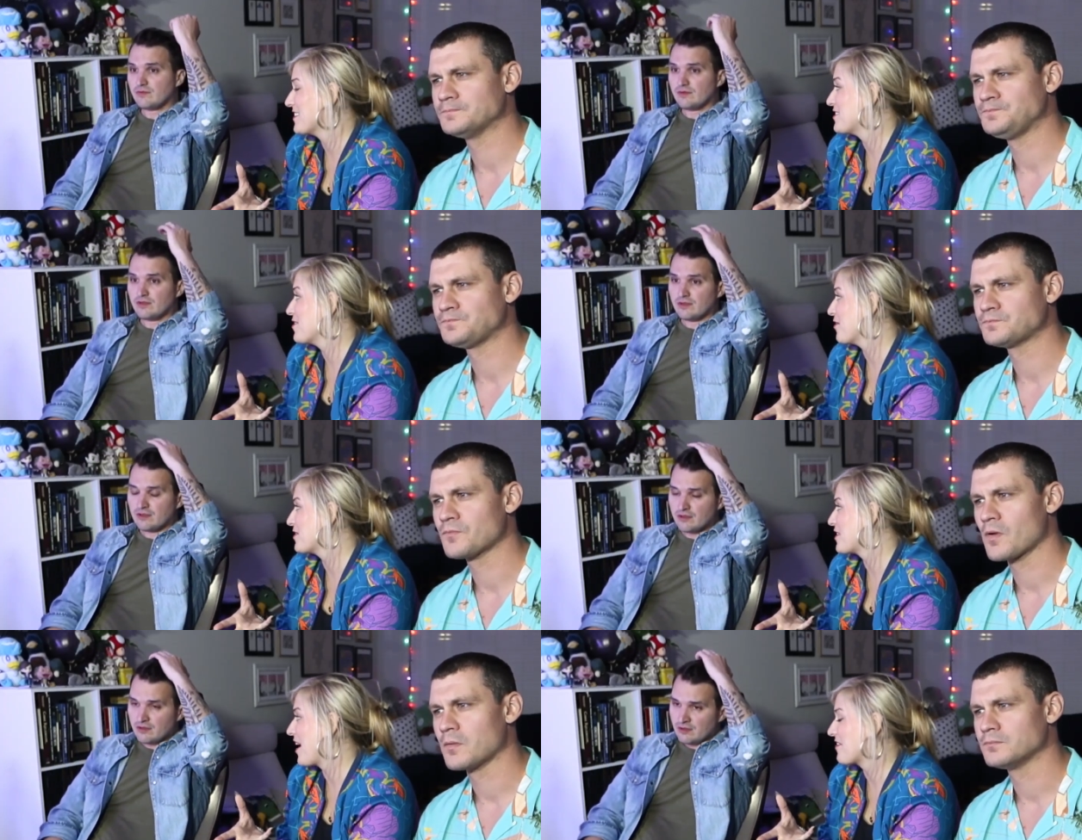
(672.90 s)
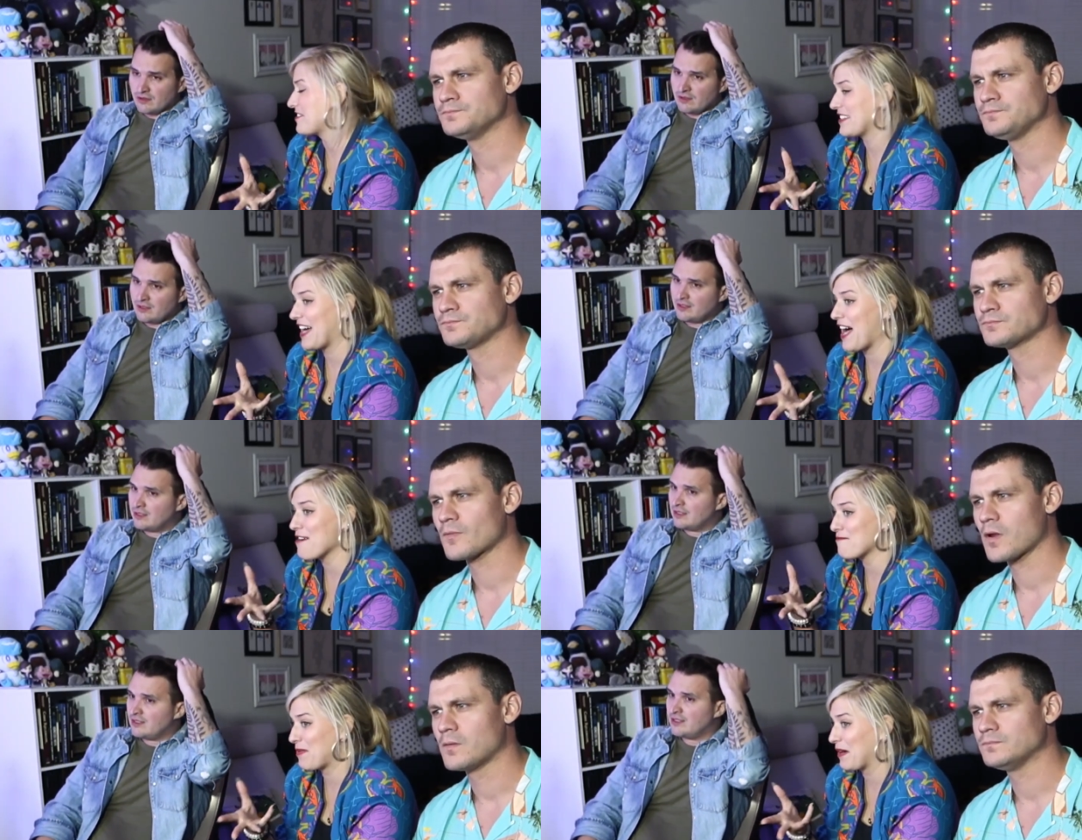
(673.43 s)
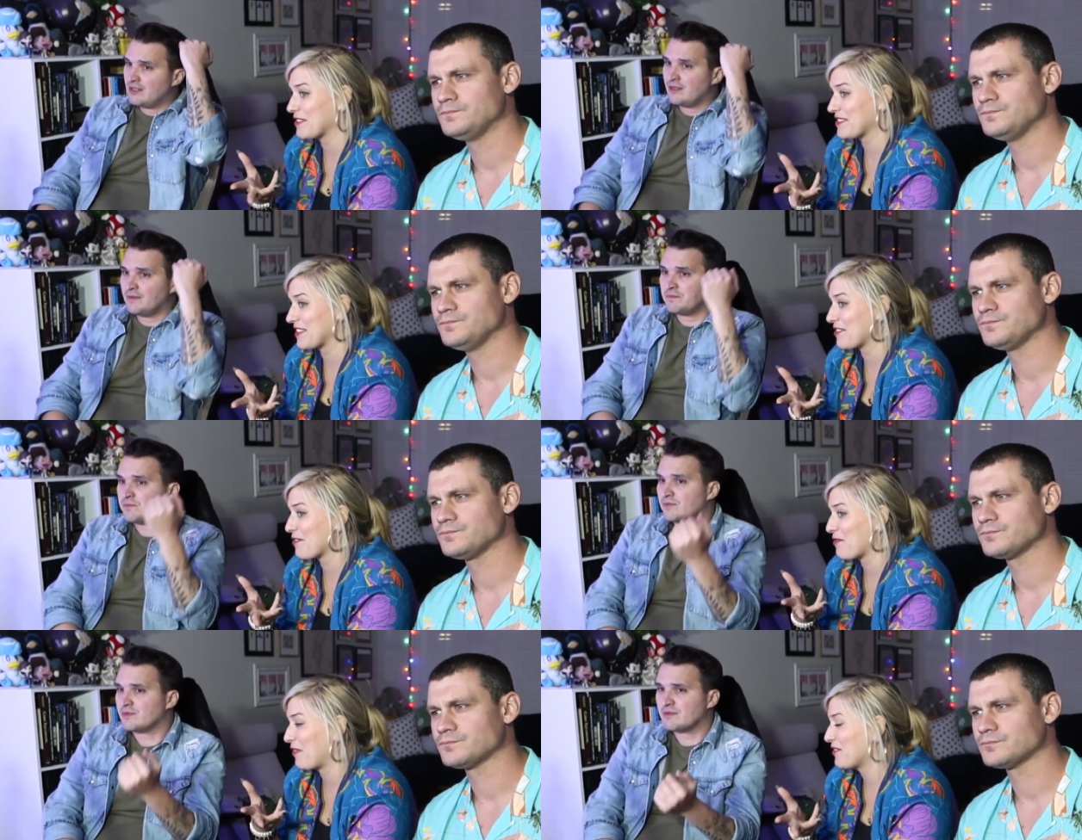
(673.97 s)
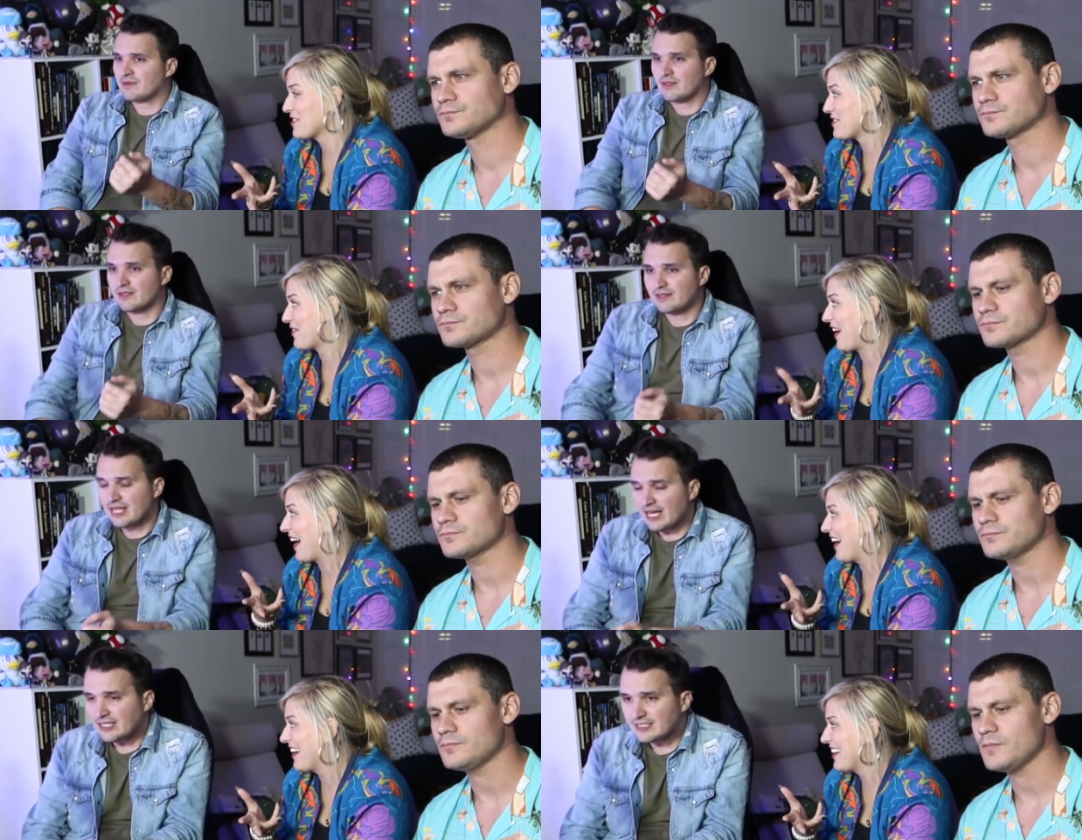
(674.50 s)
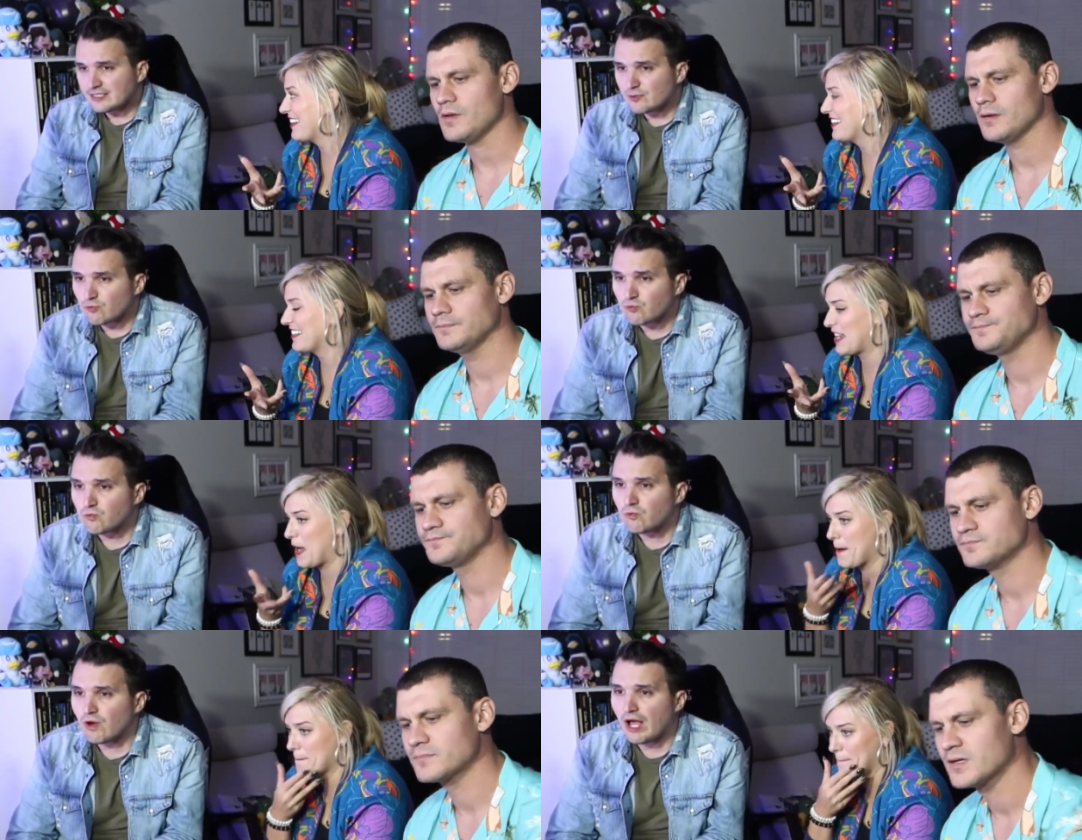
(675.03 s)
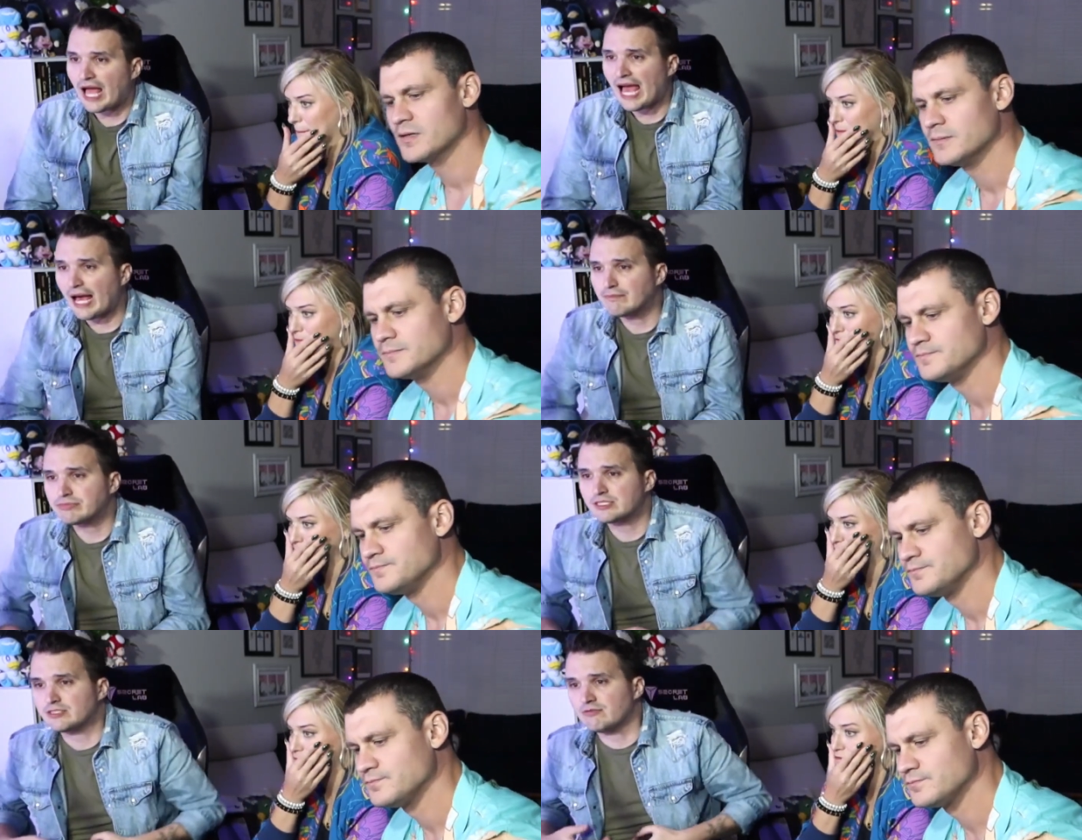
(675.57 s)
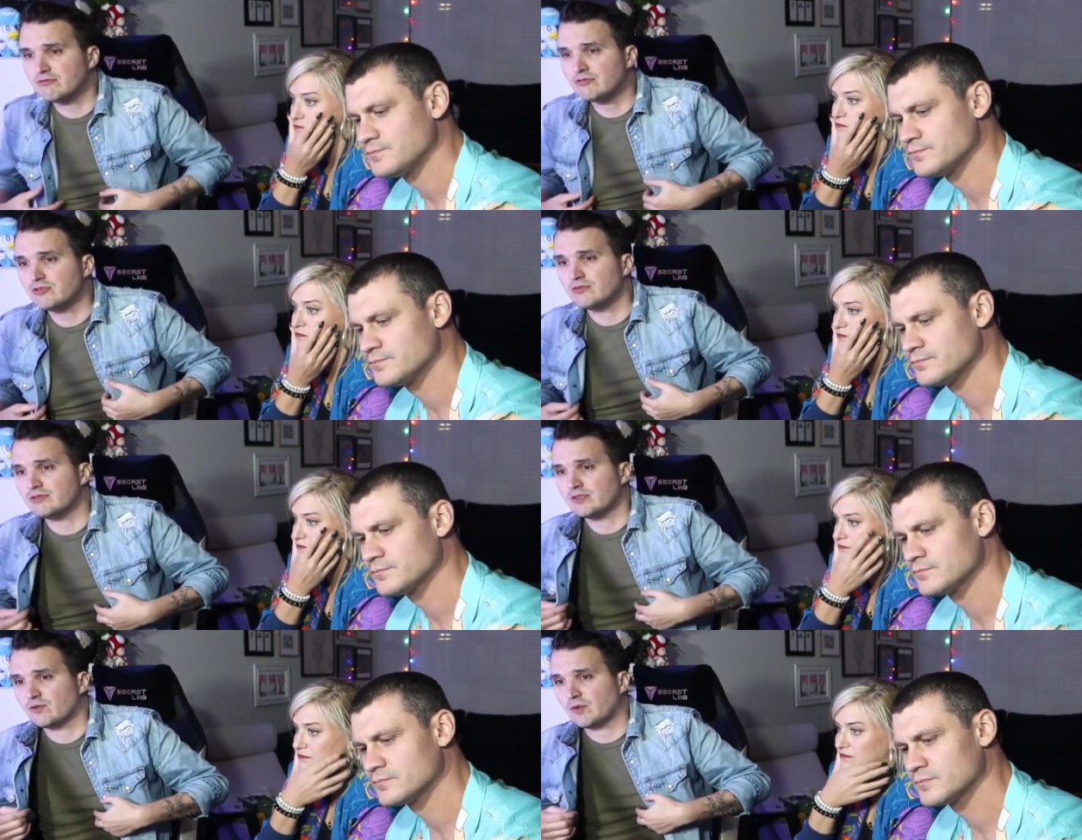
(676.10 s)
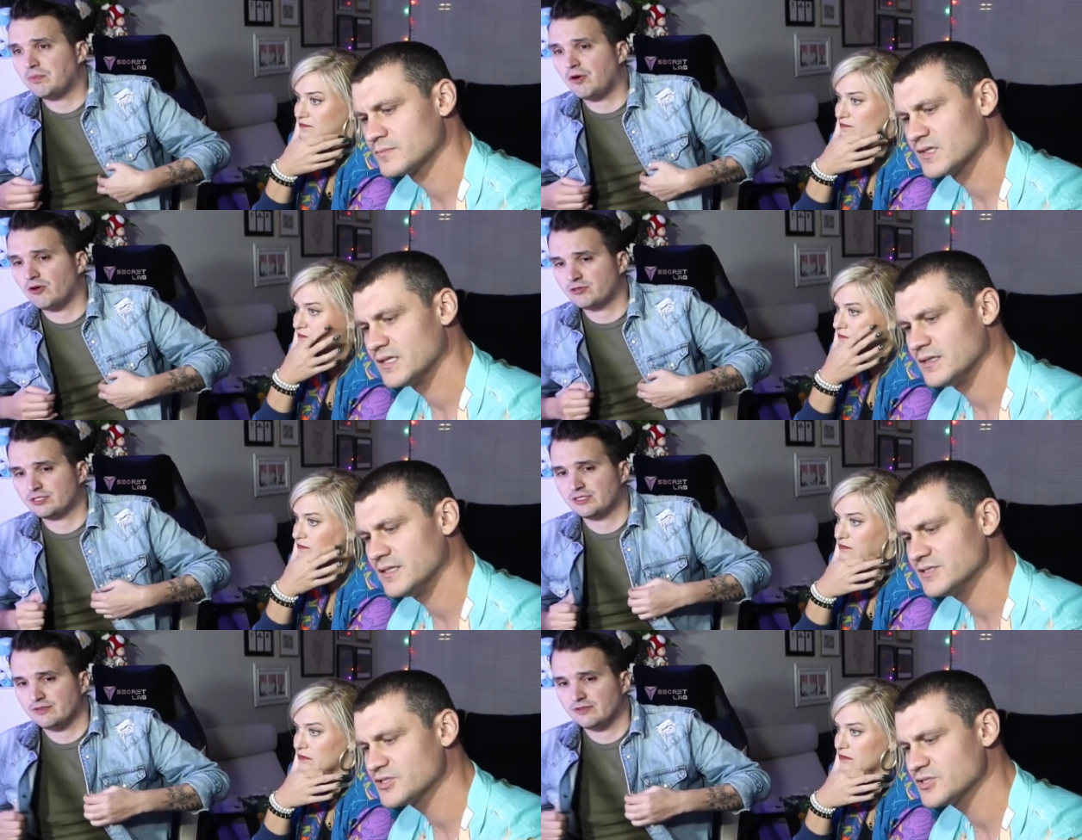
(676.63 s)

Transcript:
Speaker 1: too, which obviously I'm personally repulsed by. That is
Speaker 2: absolutely repulsive. Is